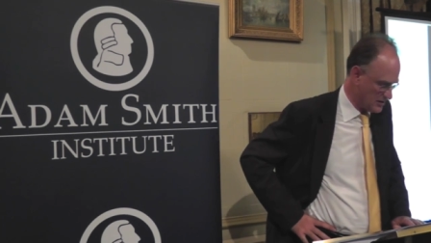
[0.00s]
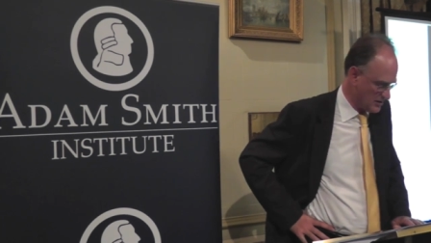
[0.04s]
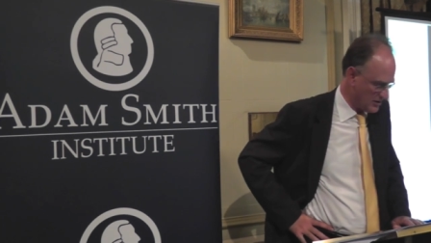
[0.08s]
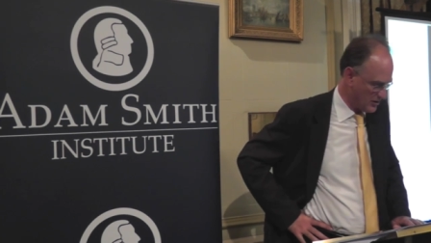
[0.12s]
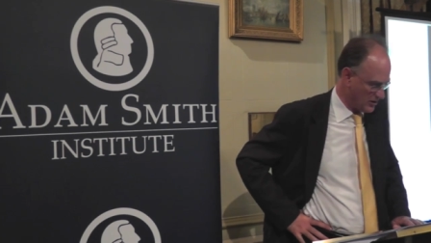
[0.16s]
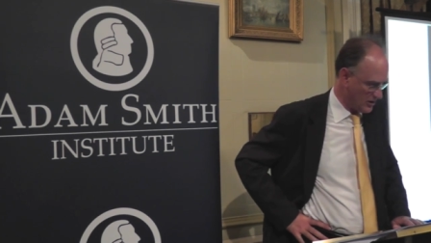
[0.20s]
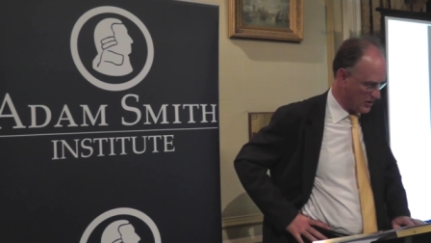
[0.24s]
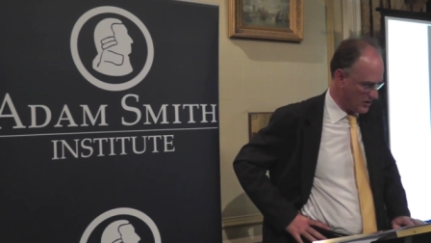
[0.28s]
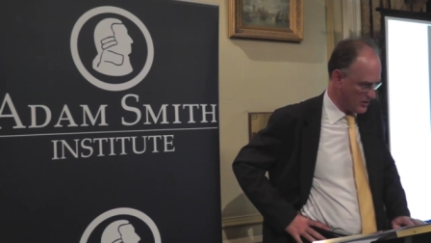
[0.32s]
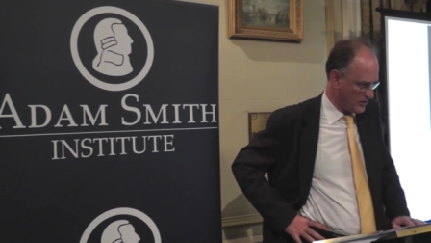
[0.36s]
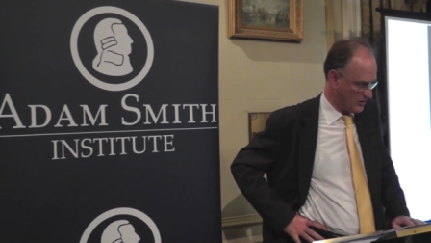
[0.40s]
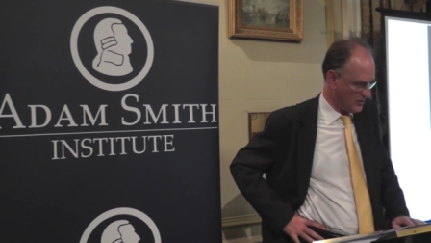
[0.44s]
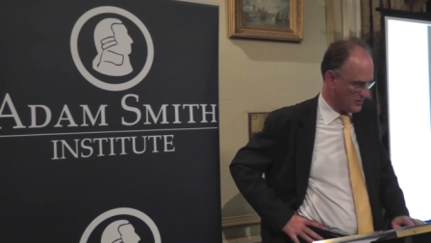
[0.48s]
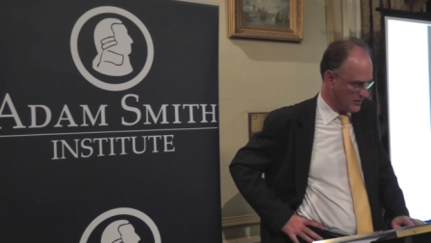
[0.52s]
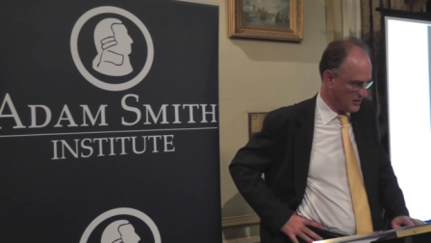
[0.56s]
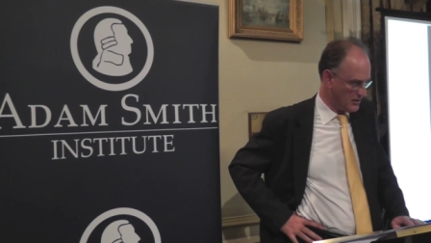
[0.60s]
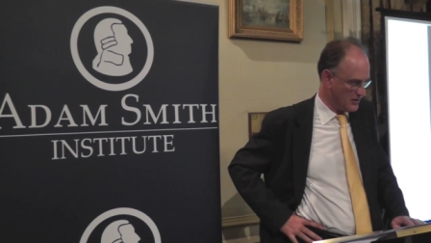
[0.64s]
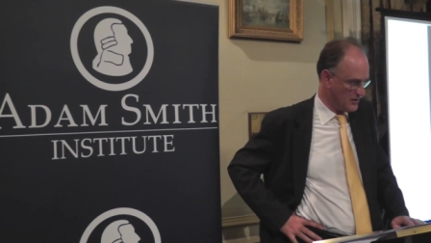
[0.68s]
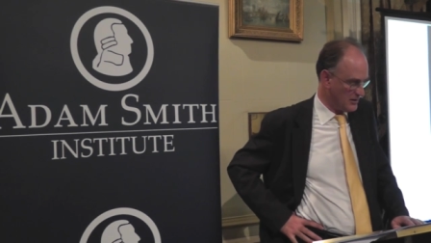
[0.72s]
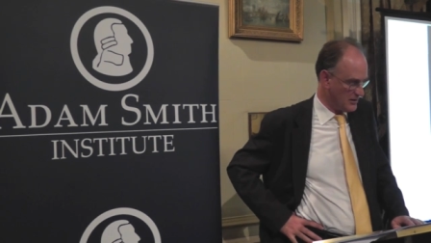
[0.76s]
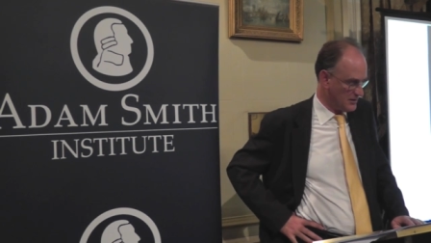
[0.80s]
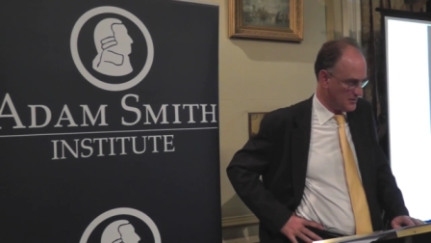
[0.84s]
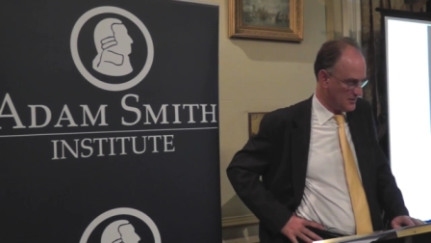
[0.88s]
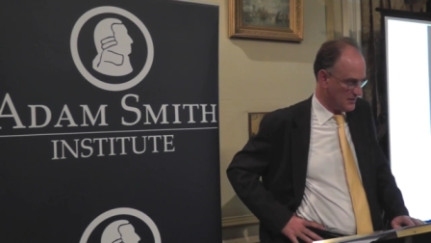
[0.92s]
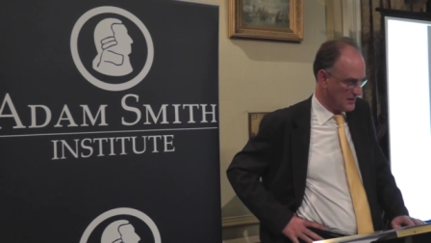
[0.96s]
that are going on
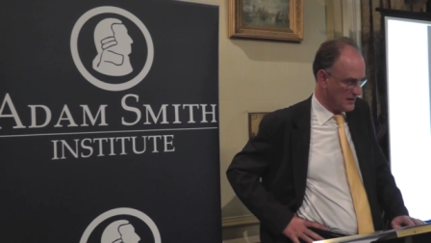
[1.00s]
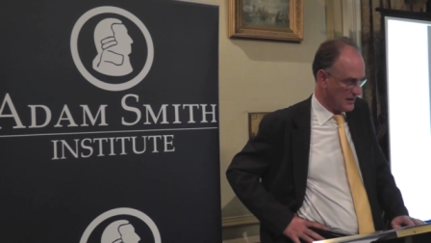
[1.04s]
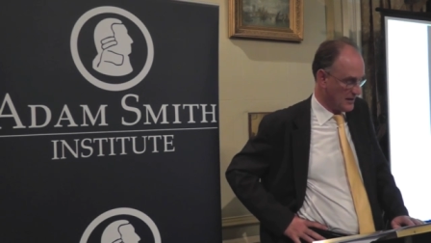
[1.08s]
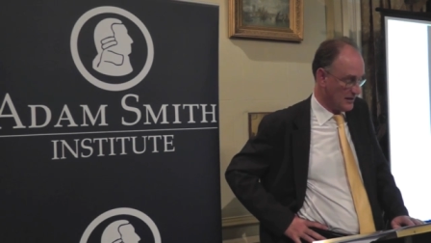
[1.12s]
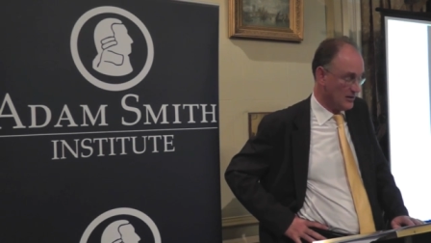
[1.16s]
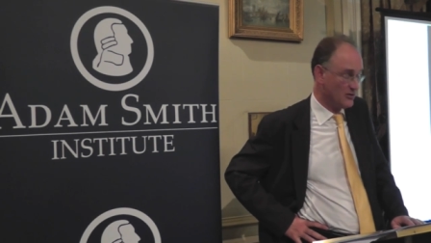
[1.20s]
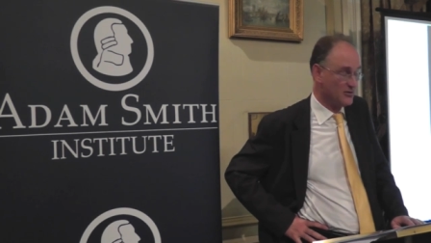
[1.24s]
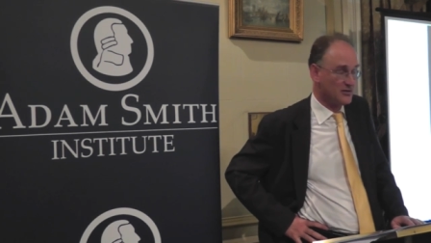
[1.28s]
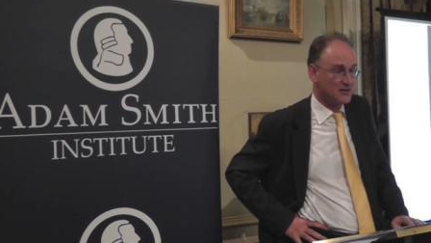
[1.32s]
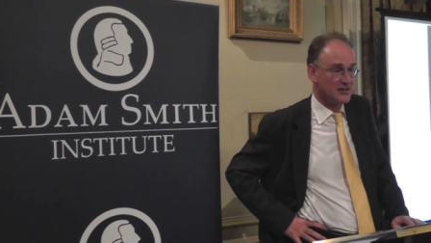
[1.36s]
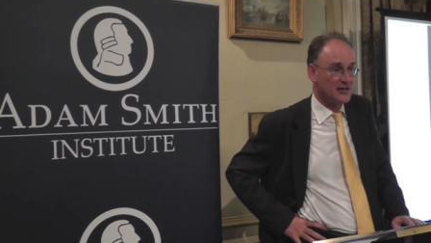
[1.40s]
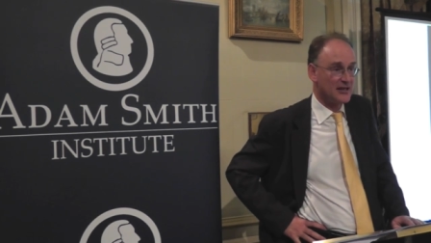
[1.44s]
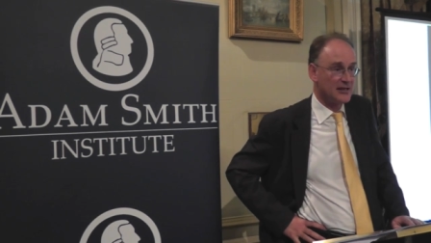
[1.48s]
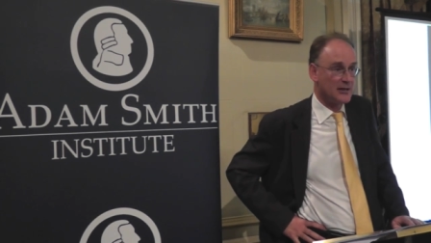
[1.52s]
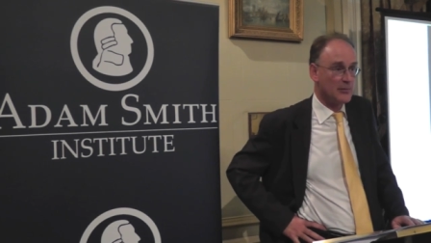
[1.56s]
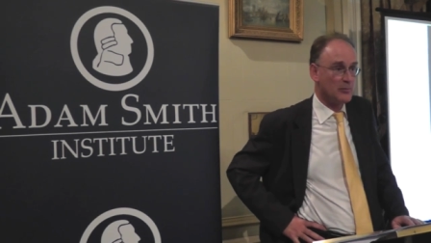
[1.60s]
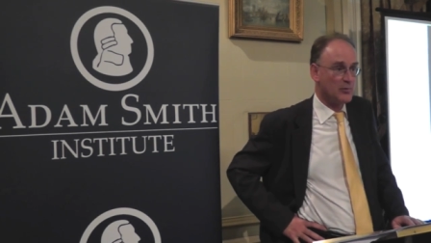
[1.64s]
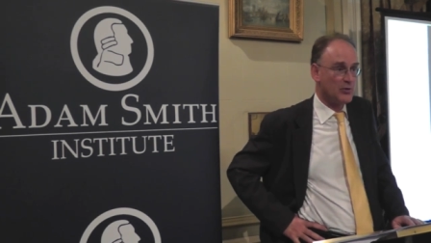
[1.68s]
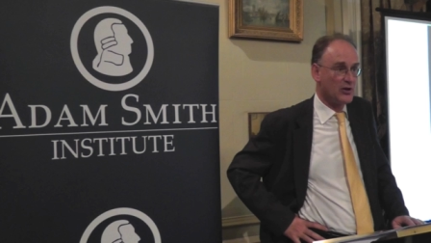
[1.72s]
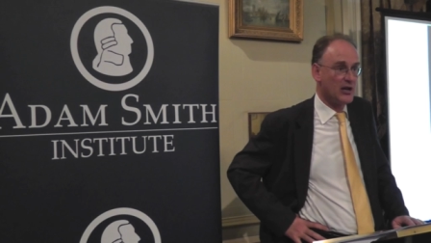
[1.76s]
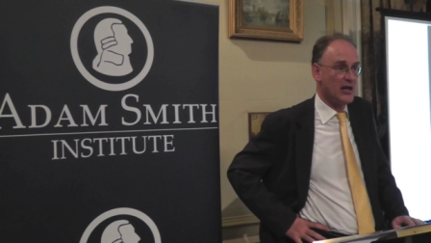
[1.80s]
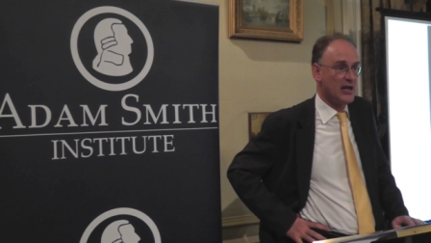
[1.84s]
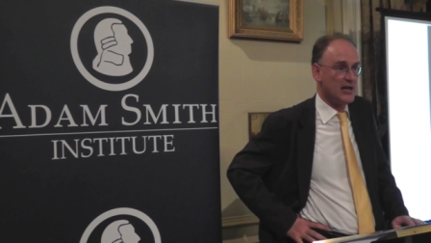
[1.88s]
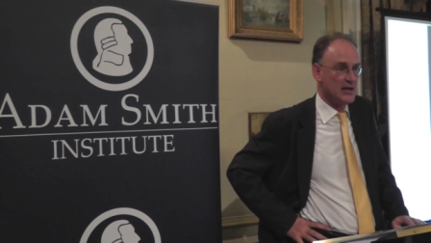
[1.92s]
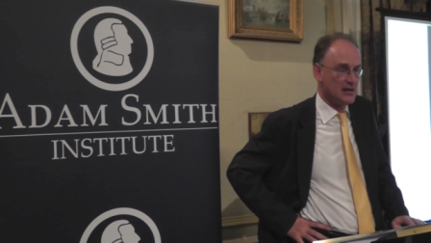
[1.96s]
in the internet. It looks like a
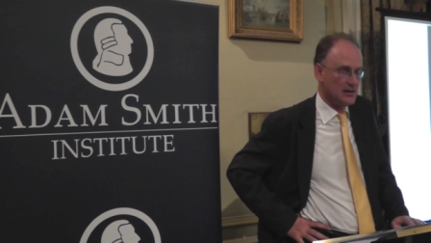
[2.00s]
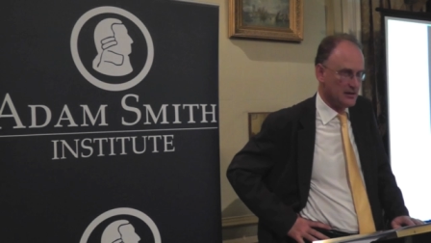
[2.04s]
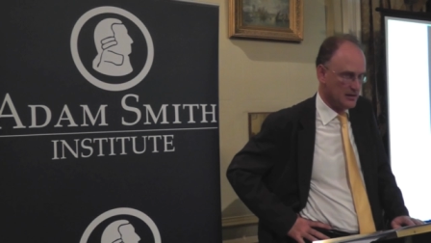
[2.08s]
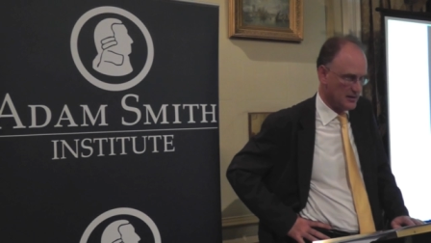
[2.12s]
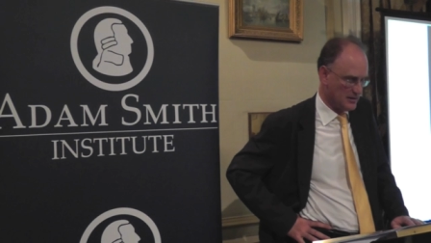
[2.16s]
brain,